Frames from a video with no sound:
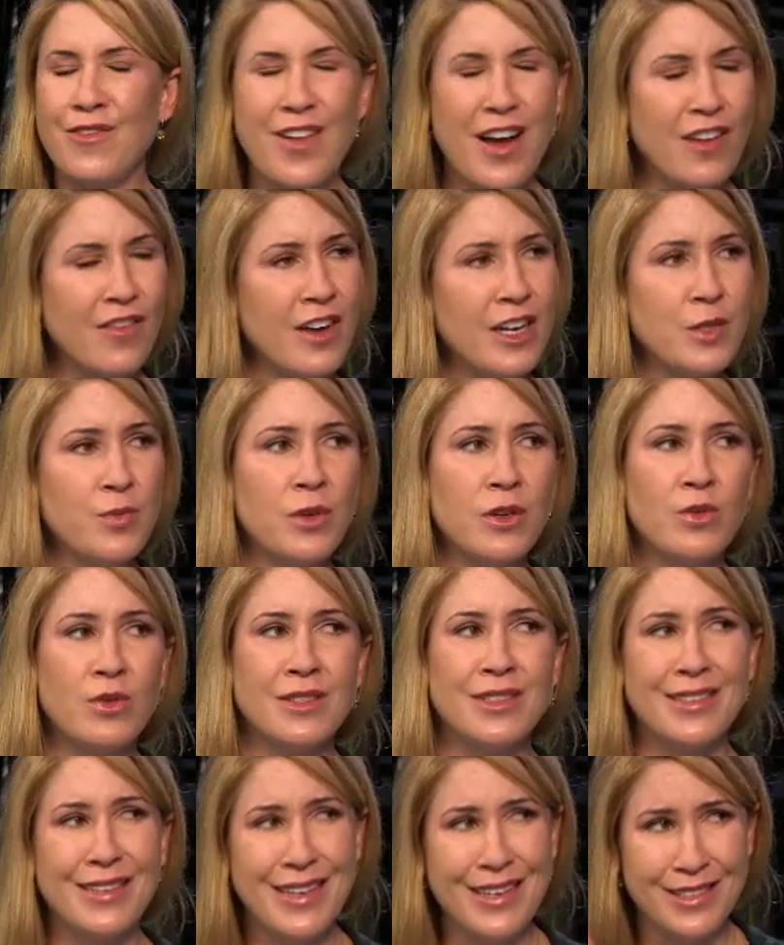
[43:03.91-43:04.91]
in fact, Facebook
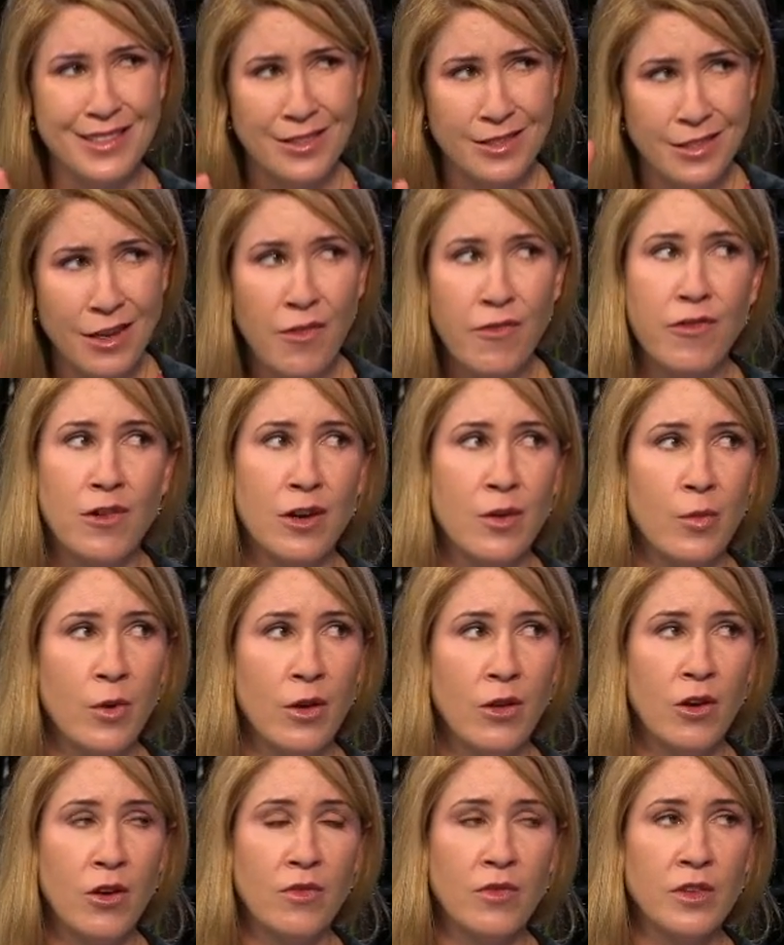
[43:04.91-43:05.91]
was
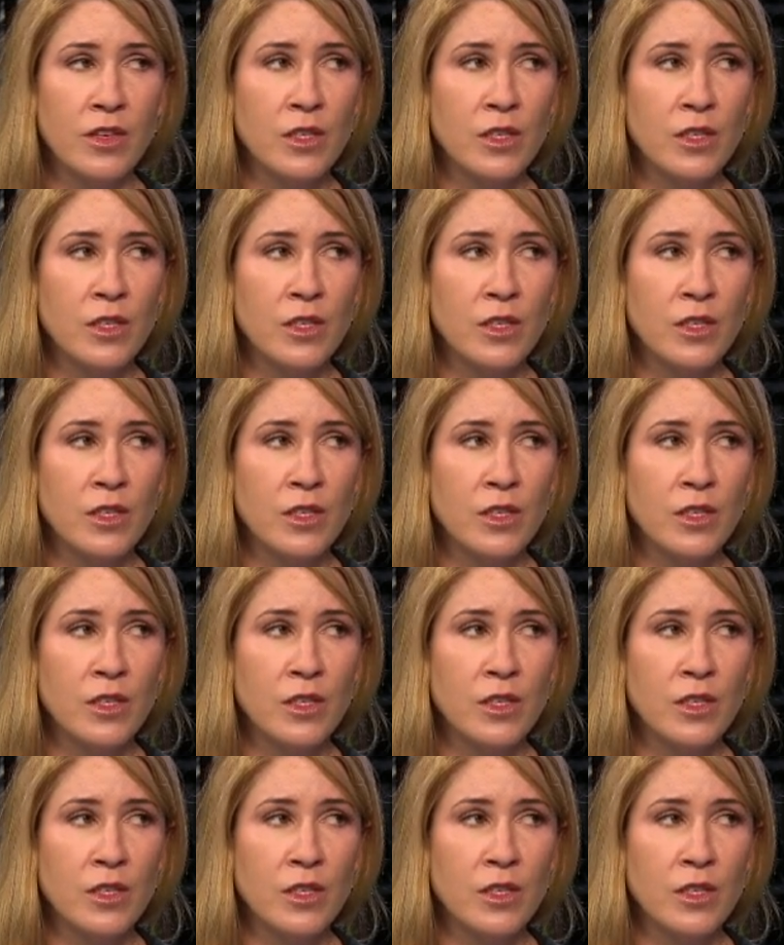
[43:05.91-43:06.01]
insufferable over